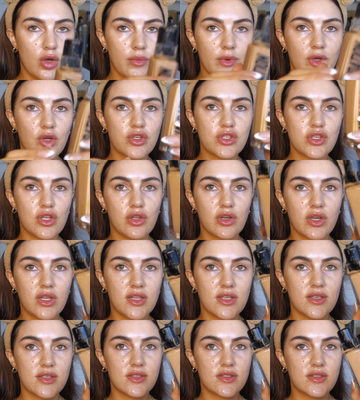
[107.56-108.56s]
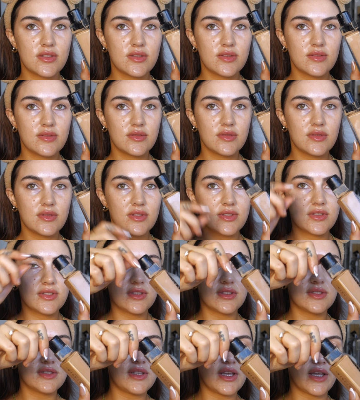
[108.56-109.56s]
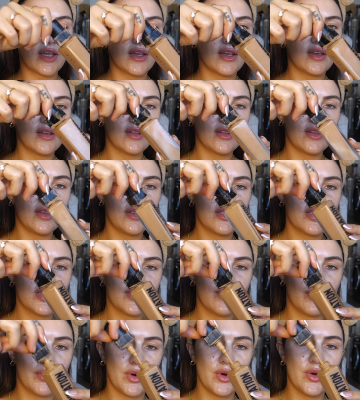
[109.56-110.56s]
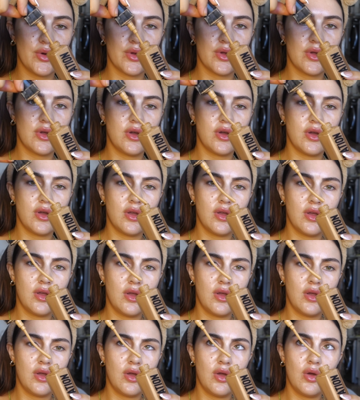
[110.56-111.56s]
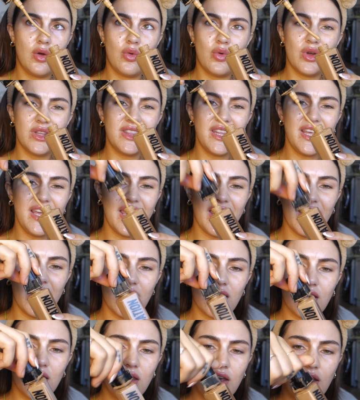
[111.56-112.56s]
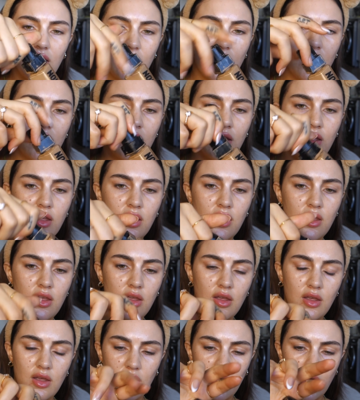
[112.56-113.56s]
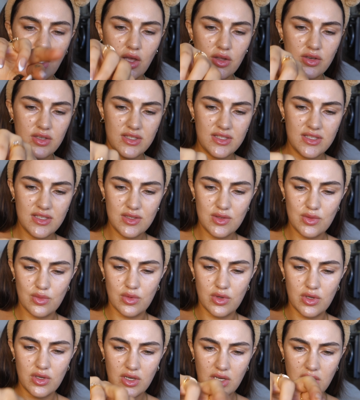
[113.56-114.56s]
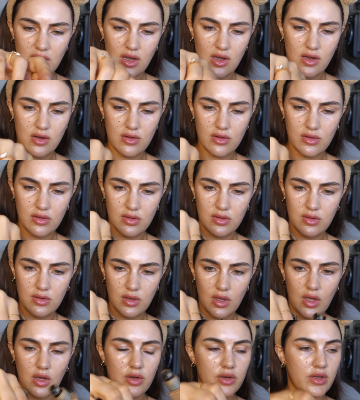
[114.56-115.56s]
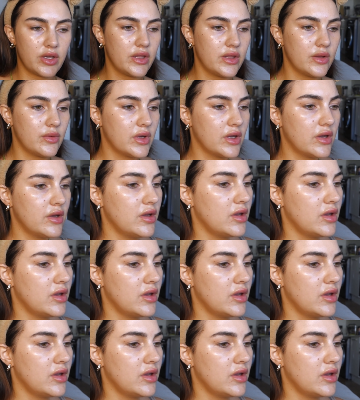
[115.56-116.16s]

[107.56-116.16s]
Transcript: Oh my gosh, look at this. It's just like, it just broke. What the heck? How does this work now? Oh, okay, there we go.